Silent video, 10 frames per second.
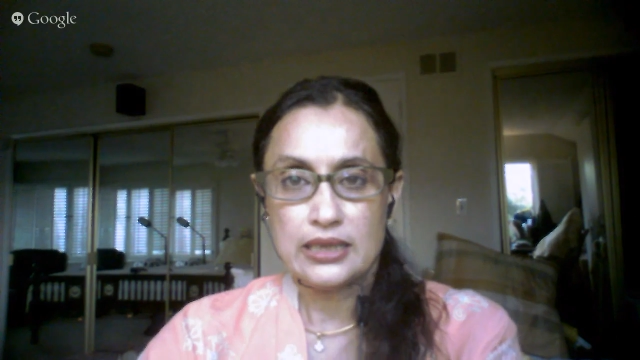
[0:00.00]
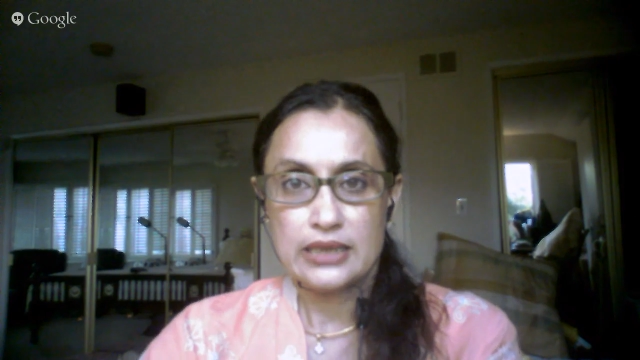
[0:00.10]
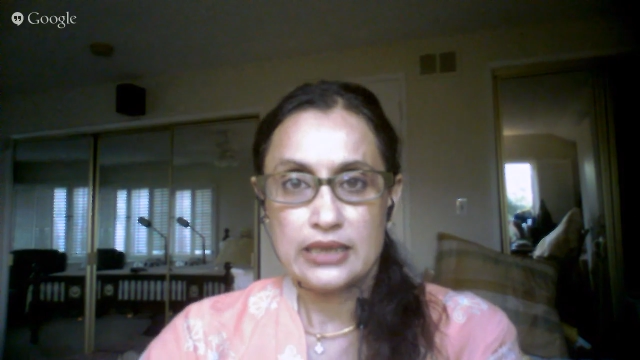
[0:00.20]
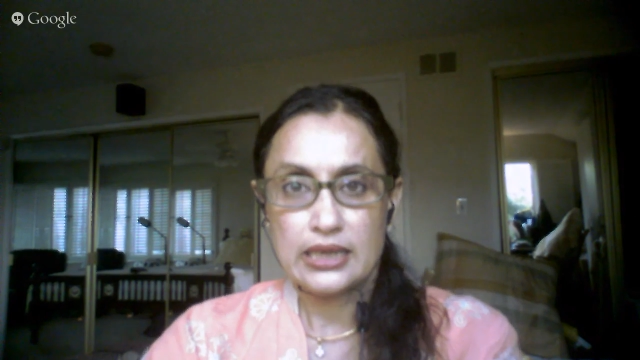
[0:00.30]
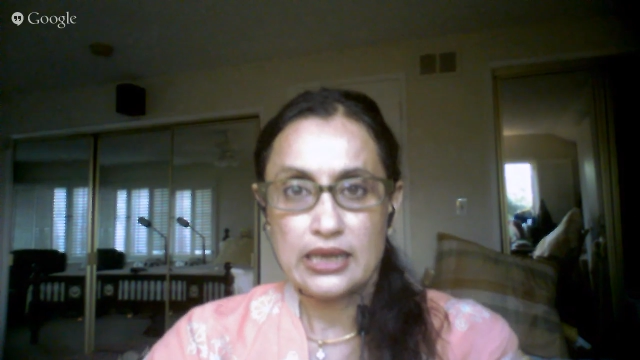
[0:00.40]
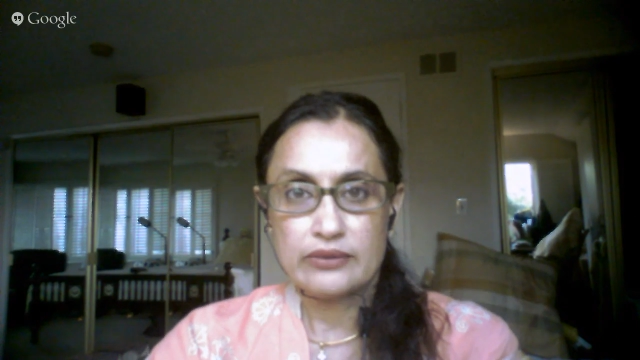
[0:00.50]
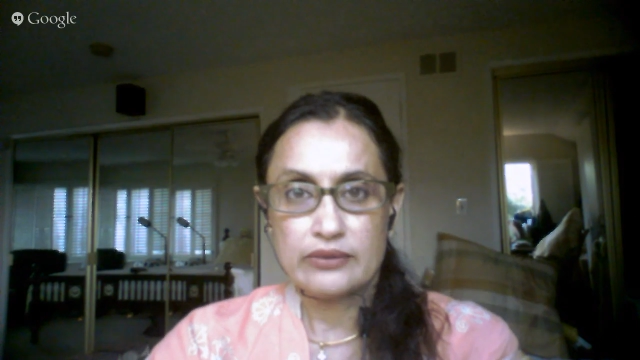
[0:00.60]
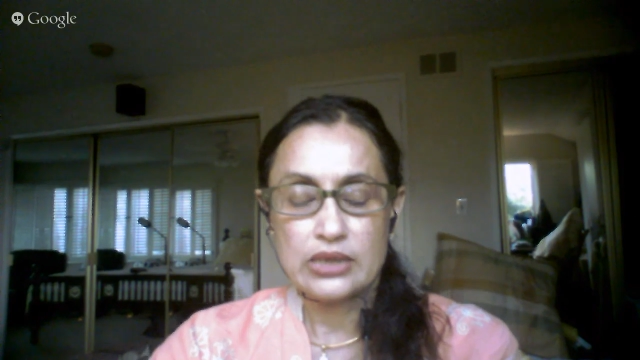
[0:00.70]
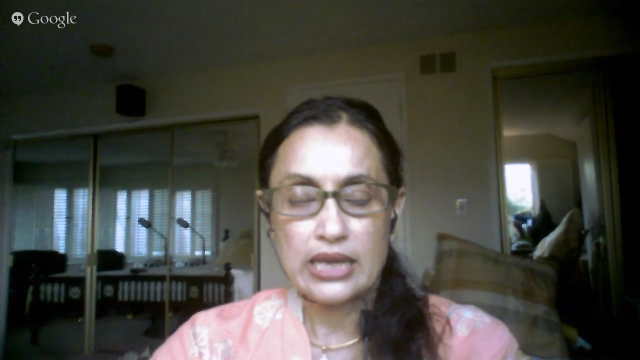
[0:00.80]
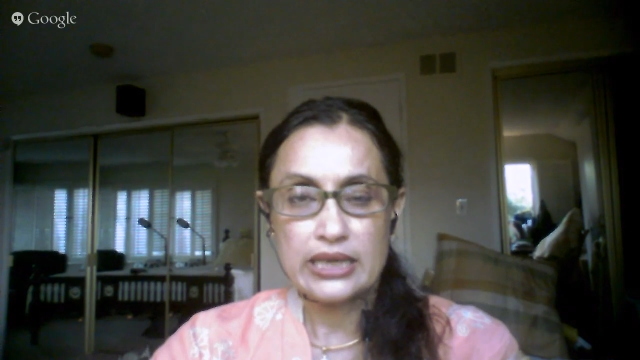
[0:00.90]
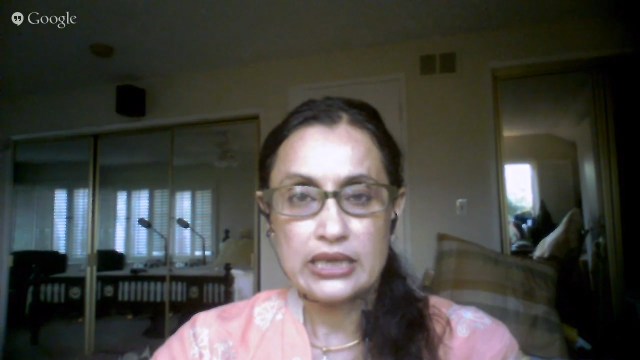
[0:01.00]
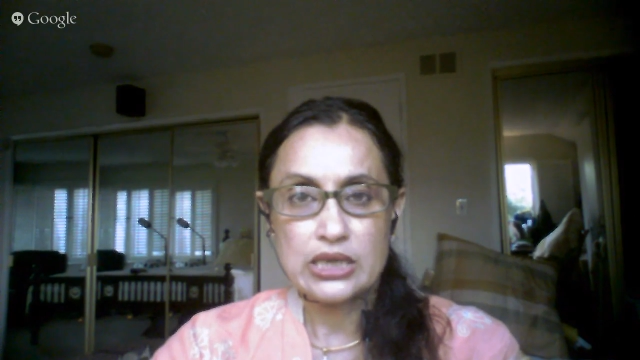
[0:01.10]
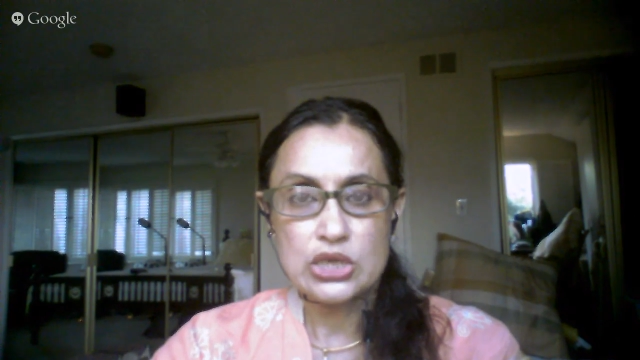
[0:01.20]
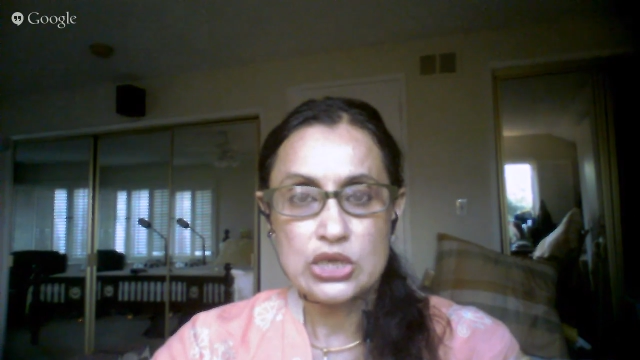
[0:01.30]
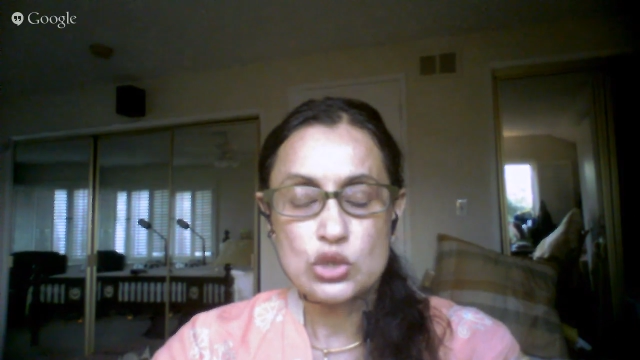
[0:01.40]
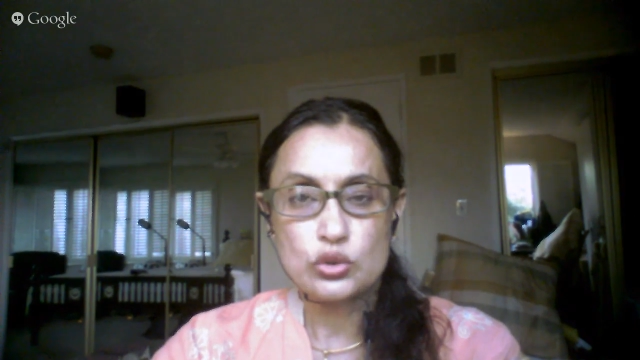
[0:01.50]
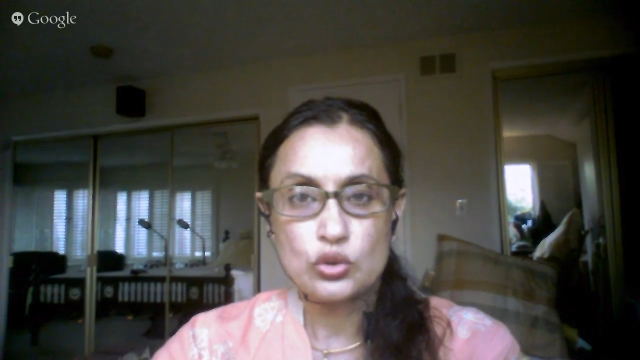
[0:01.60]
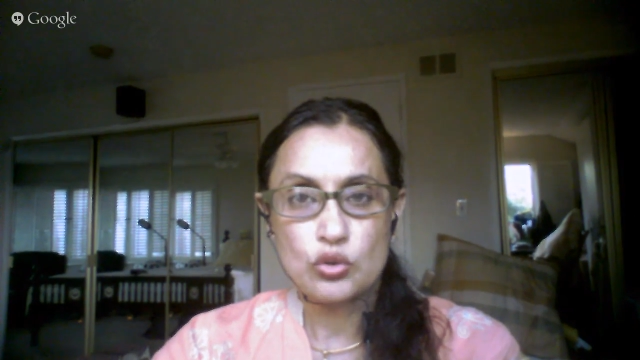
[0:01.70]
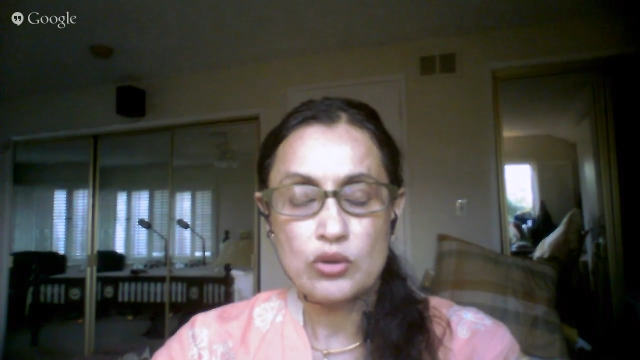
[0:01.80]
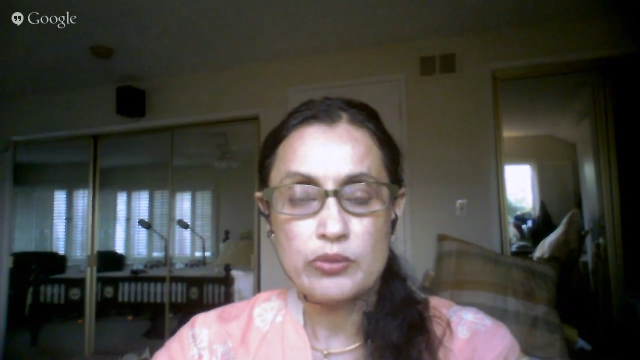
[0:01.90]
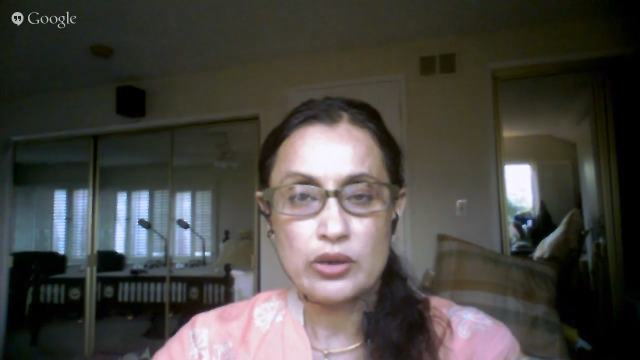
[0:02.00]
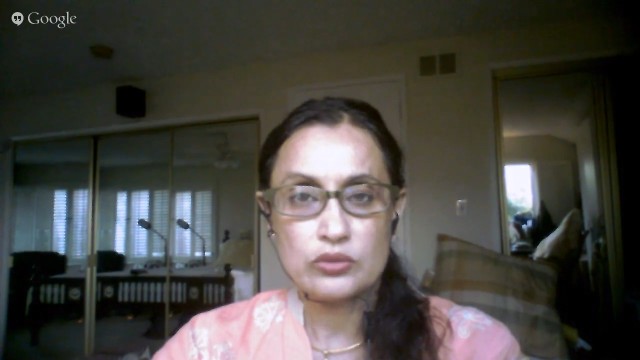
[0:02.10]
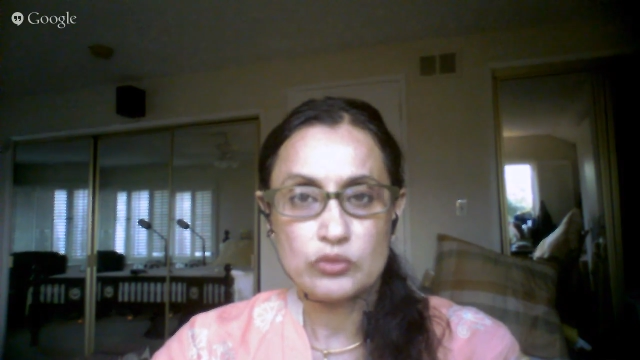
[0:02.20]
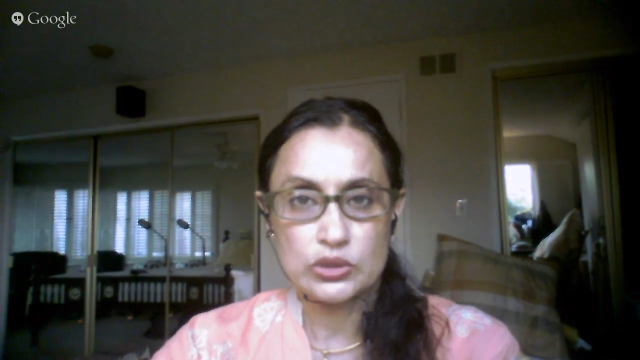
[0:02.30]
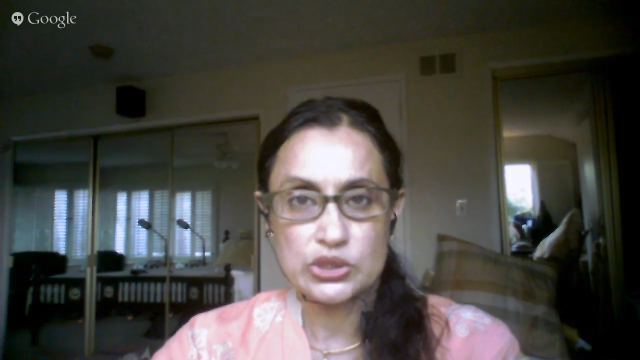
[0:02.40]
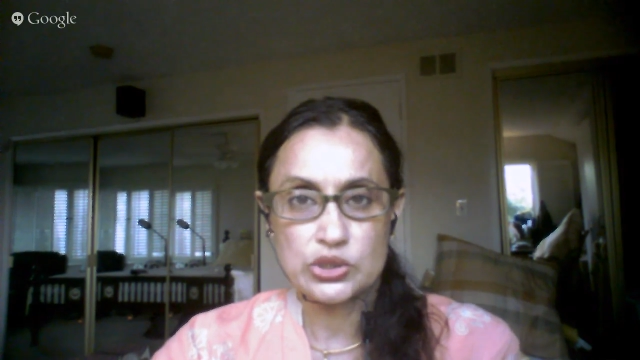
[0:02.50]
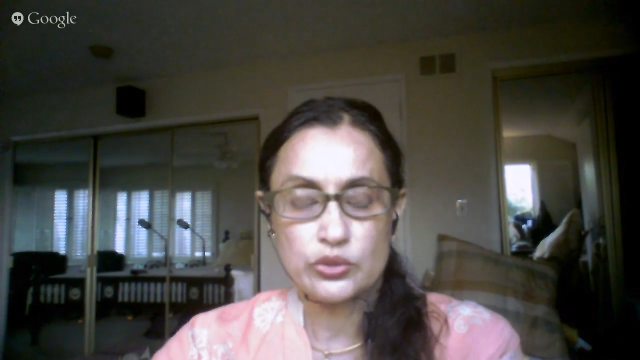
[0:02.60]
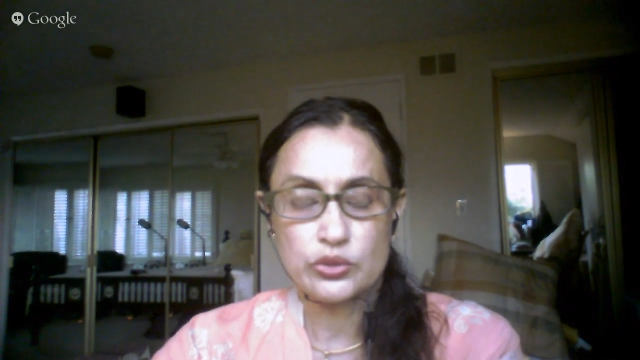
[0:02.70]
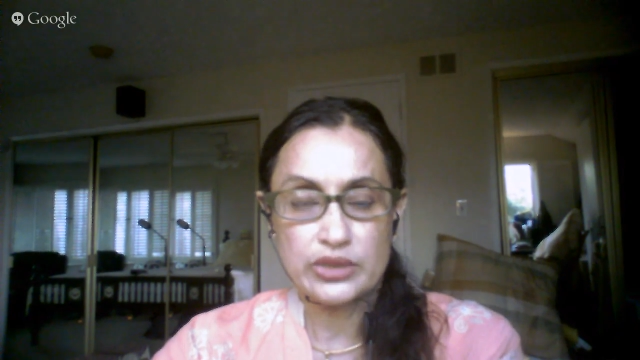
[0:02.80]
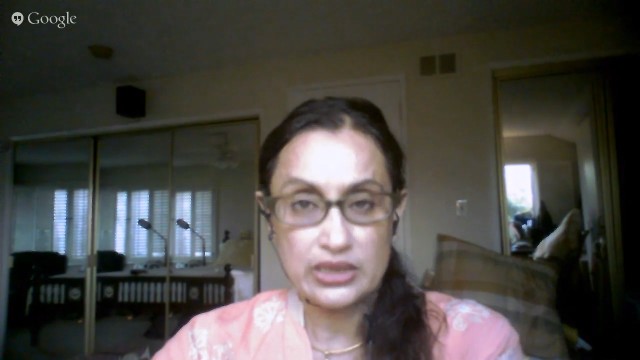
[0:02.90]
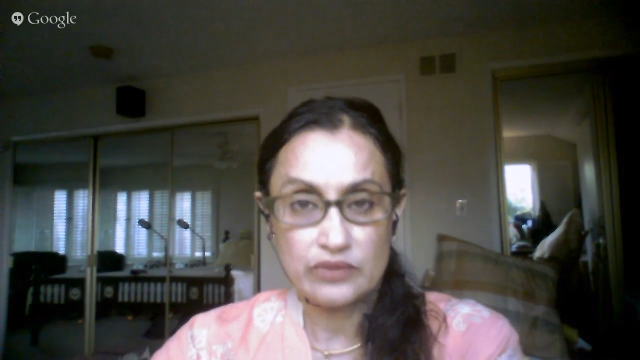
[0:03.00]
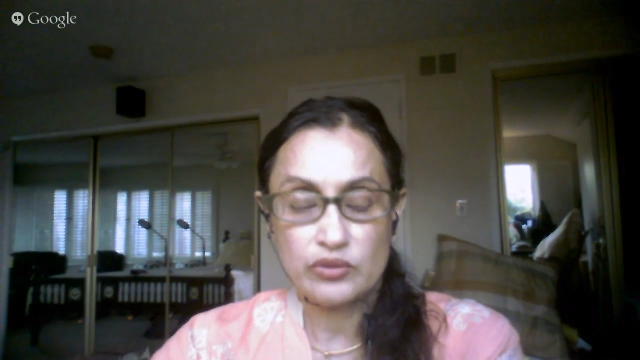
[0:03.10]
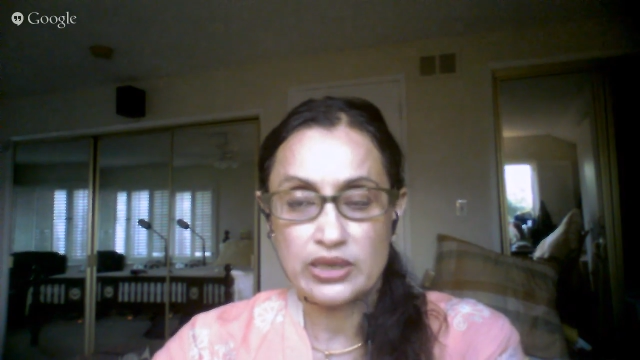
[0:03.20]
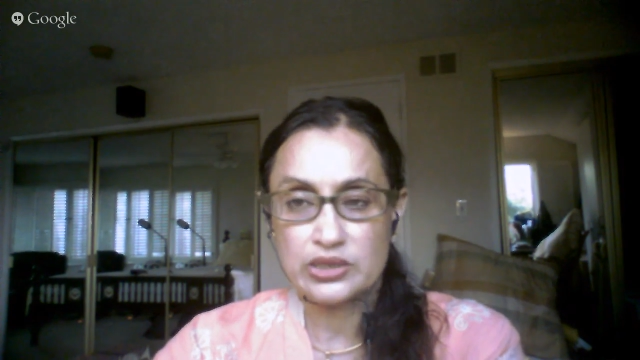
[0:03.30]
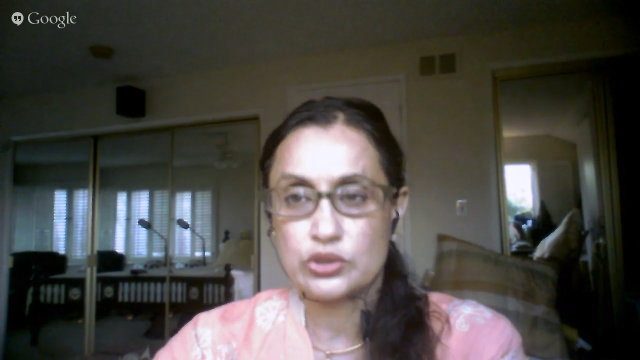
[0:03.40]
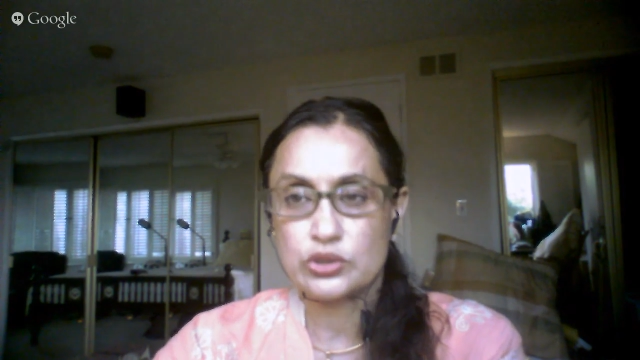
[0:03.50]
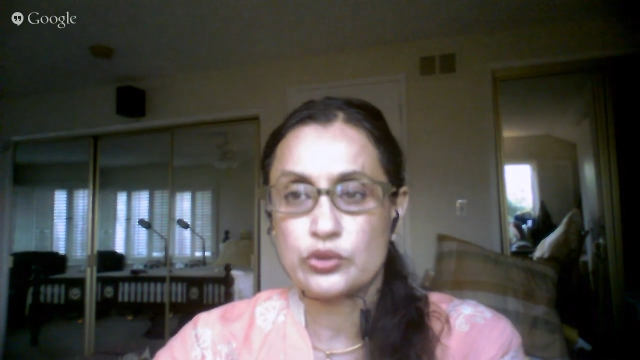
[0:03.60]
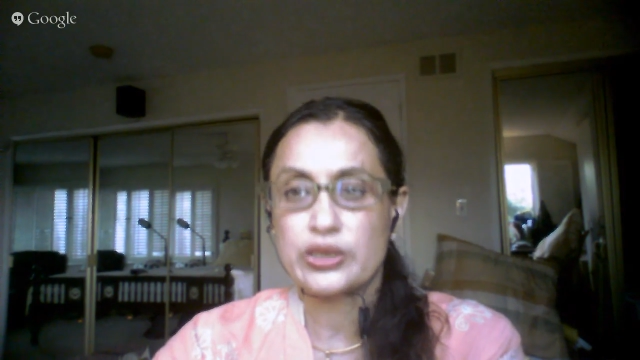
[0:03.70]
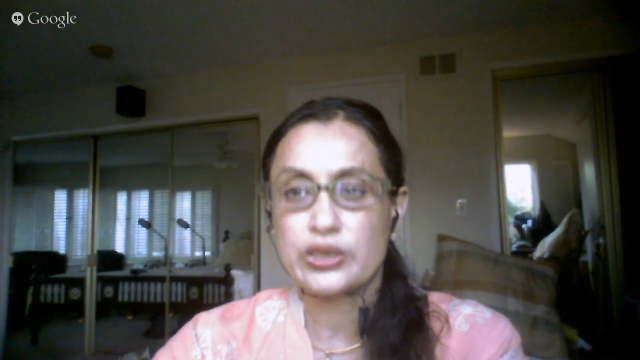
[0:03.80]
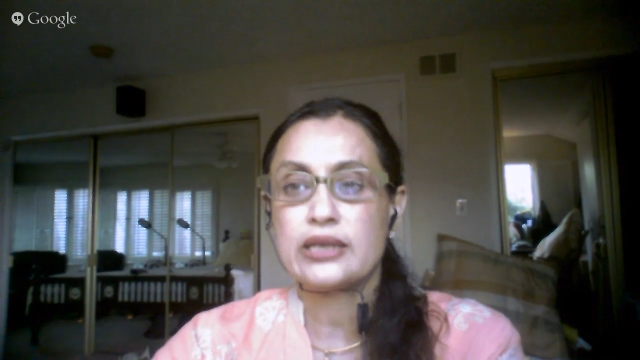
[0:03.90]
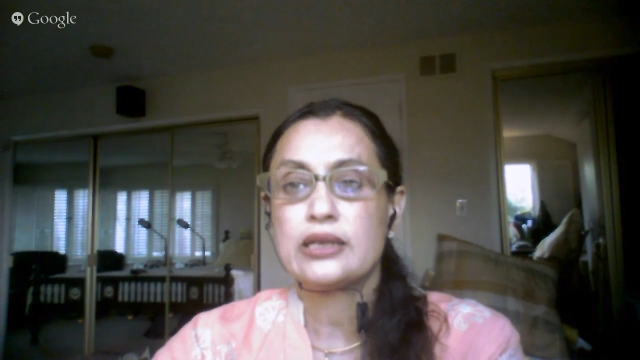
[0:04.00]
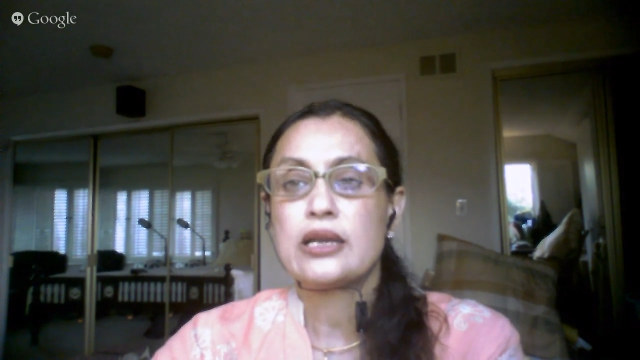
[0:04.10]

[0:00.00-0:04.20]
that I would like you to know about what you're doing and why you're doing it,